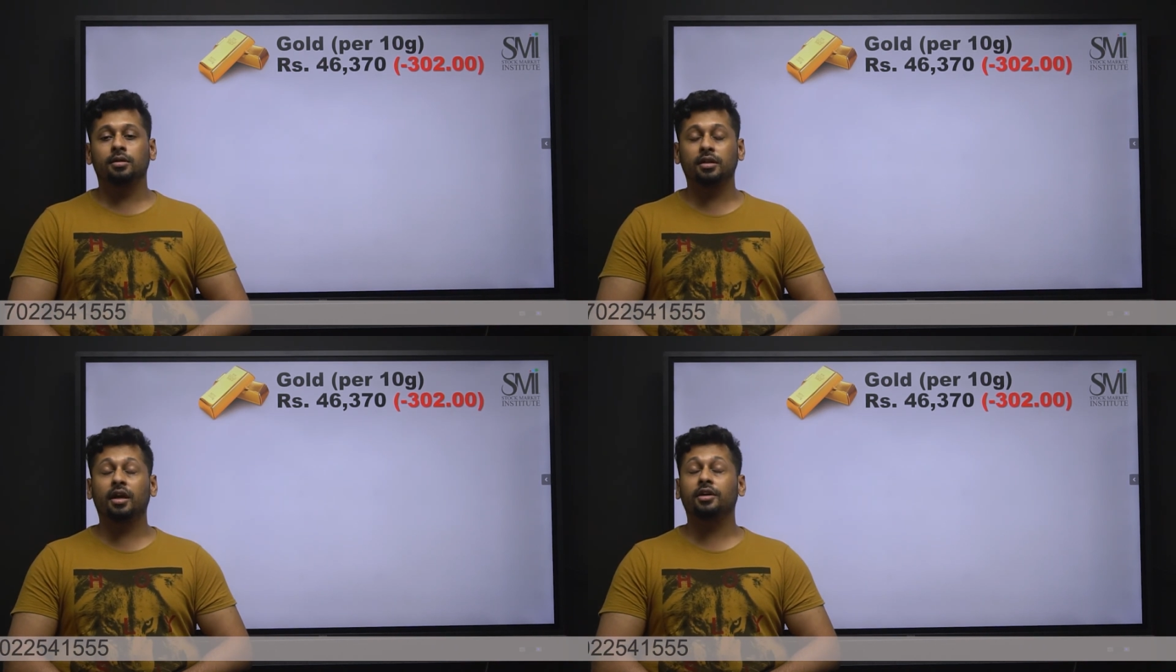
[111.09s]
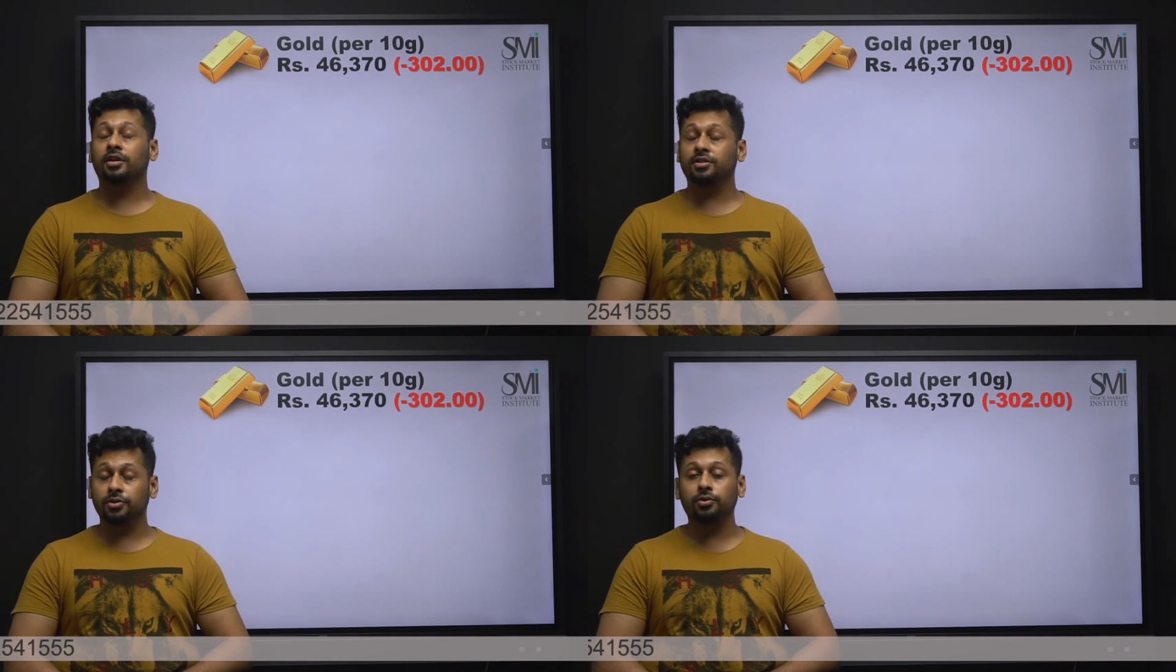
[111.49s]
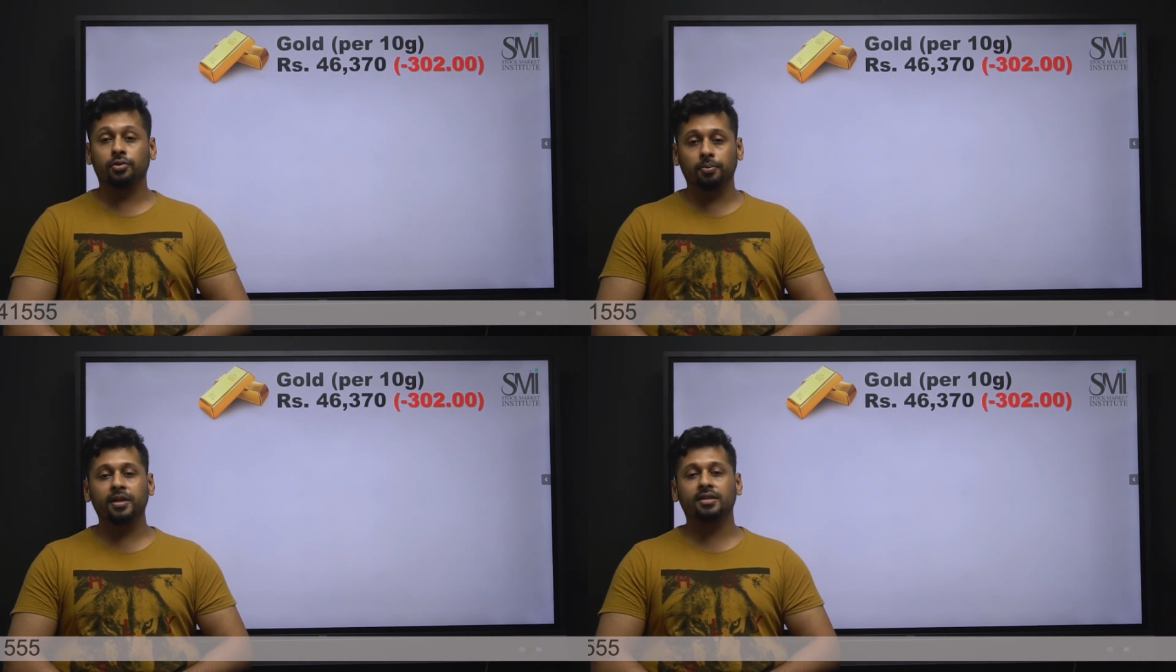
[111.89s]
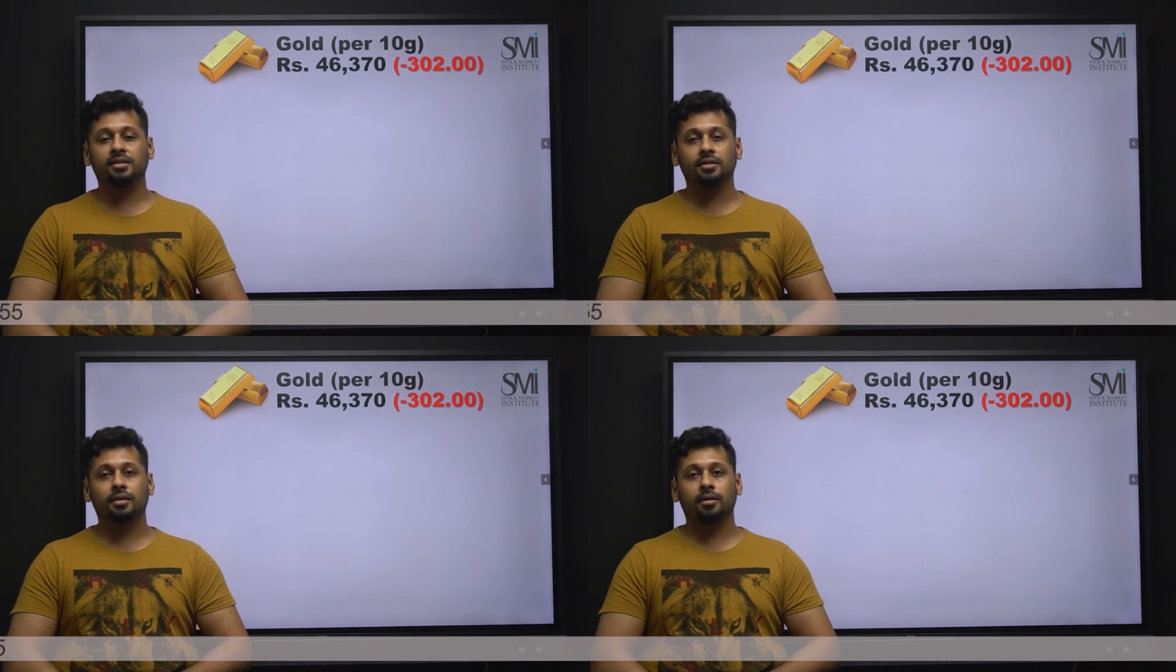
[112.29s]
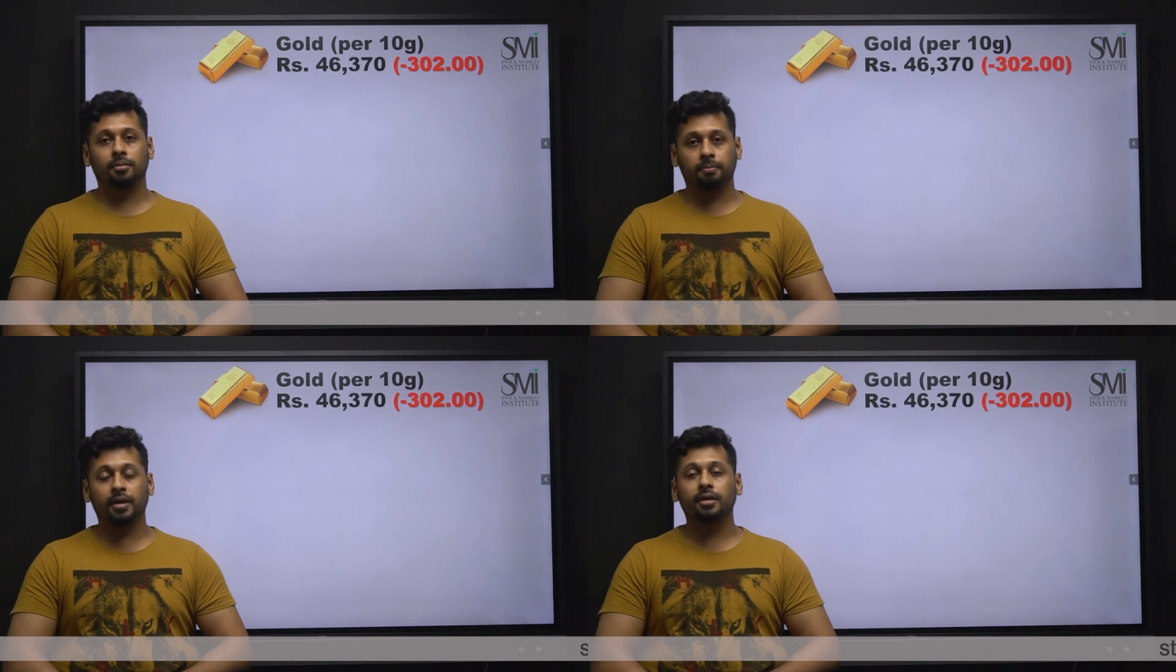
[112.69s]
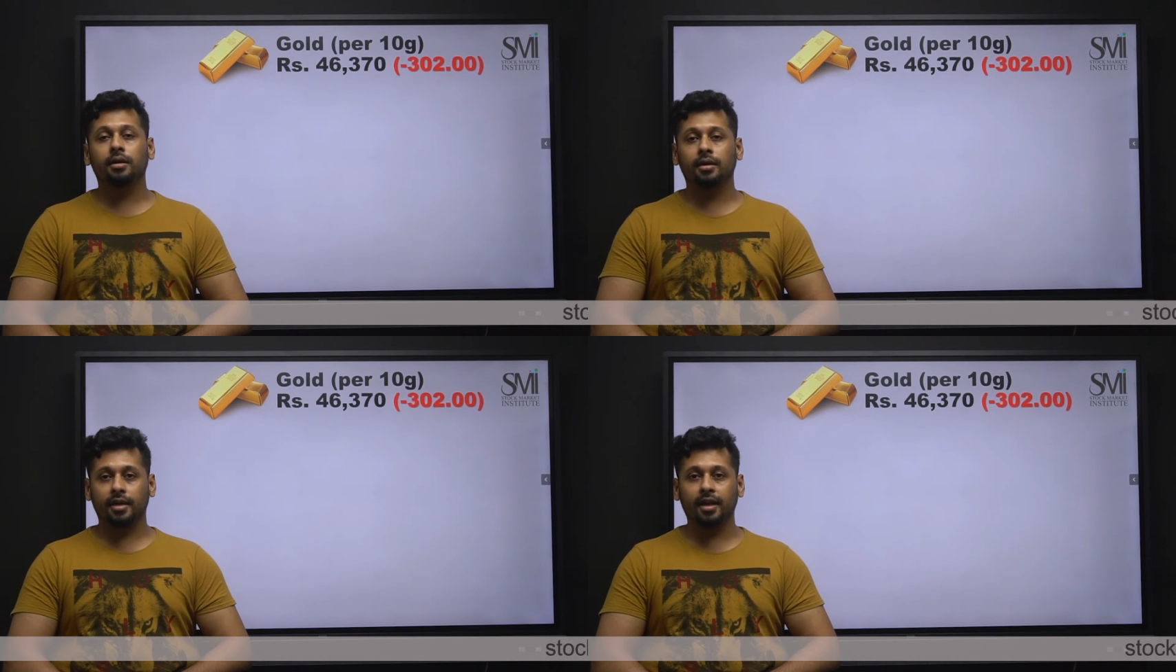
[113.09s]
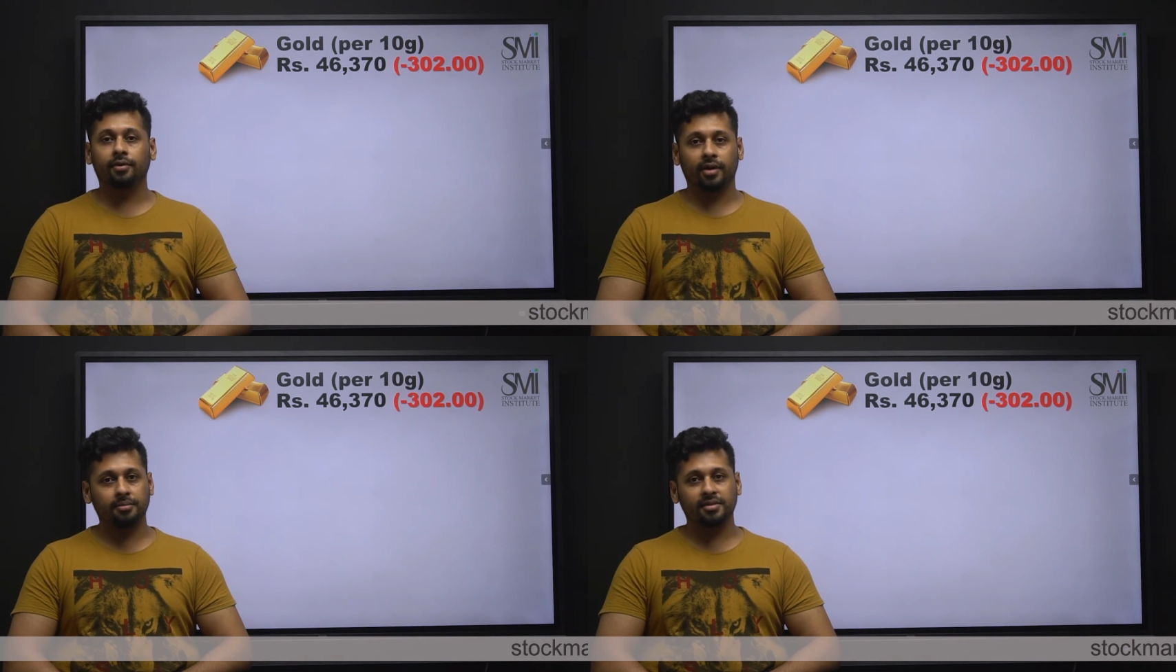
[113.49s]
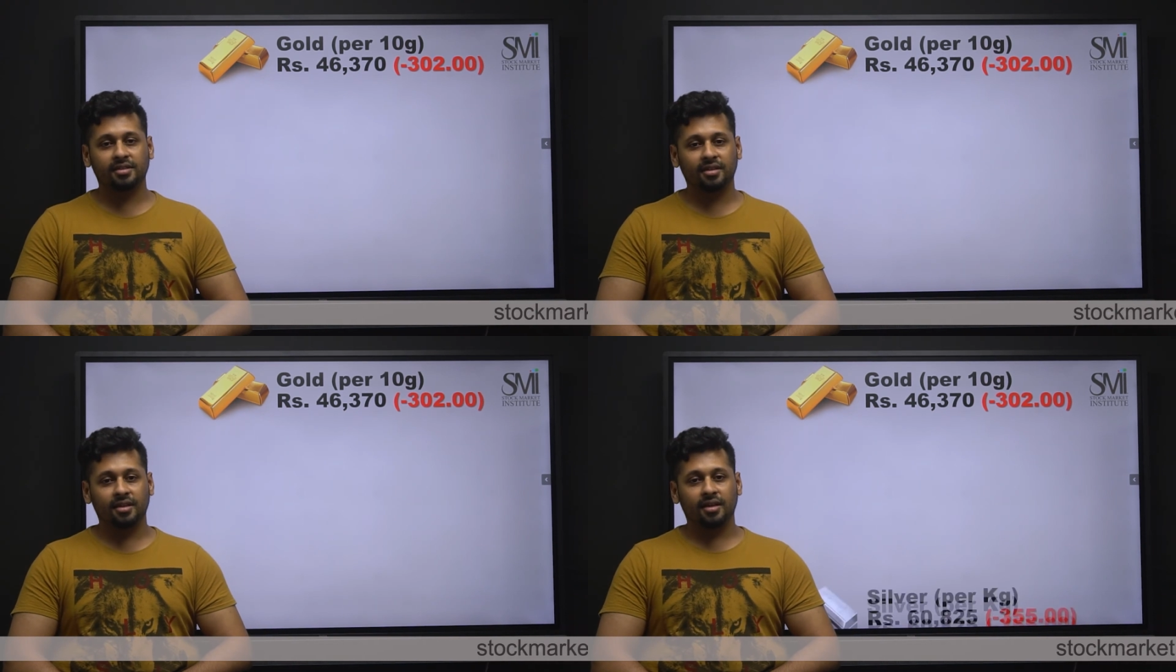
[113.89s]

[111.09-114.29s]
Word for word: 302 rupees per 10 grams,